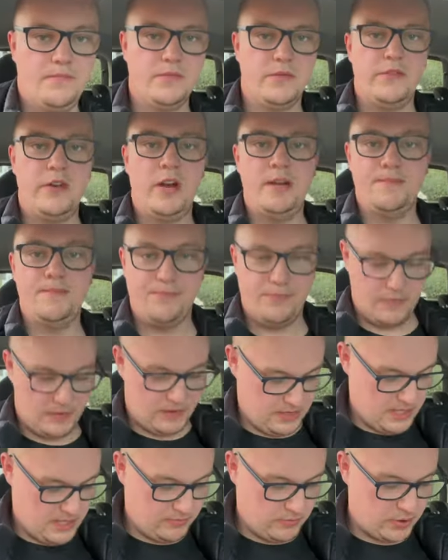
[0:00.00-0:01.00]
Right,
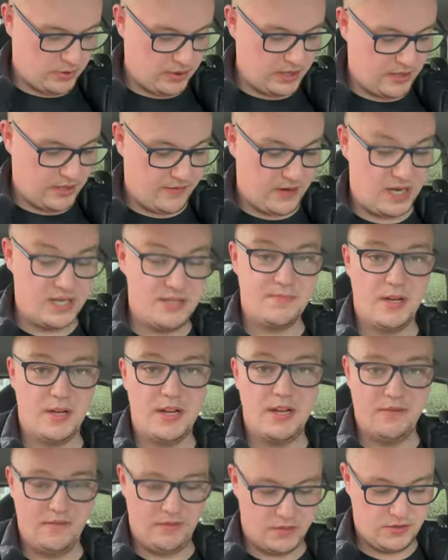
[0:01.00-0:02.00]
I'm going to revise my
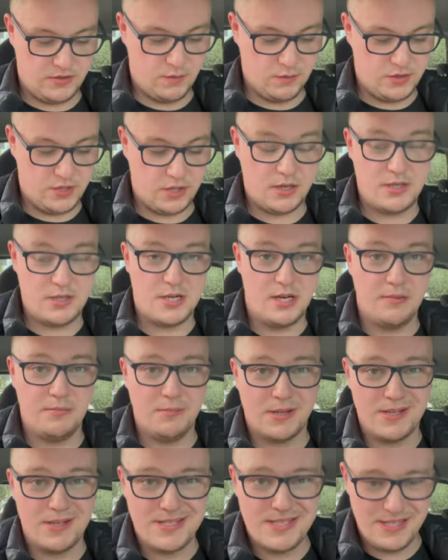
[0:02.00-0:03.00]
rating for salt and chilli chicken
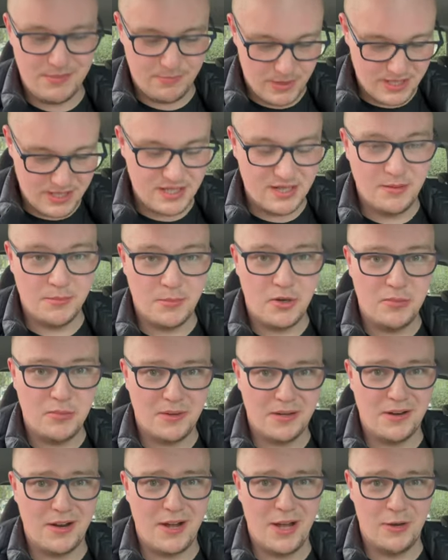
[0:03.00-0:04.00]
because these bits at the bottom
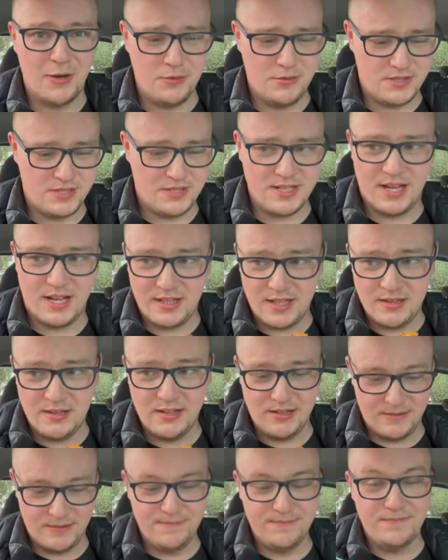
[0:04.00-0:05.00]
are outstanding.
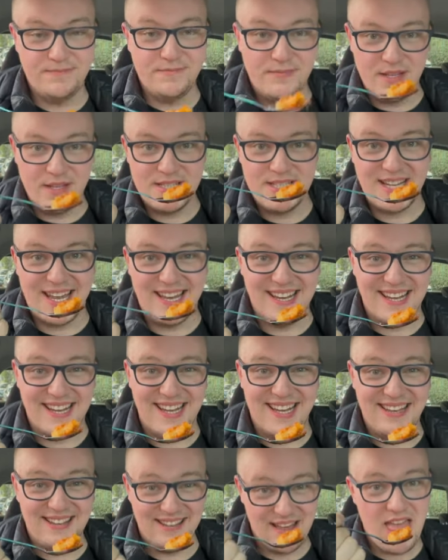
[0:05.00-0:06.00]
This is getting an
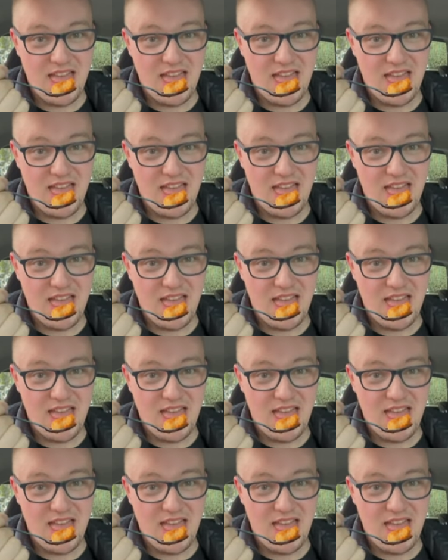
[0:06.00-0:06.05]
8.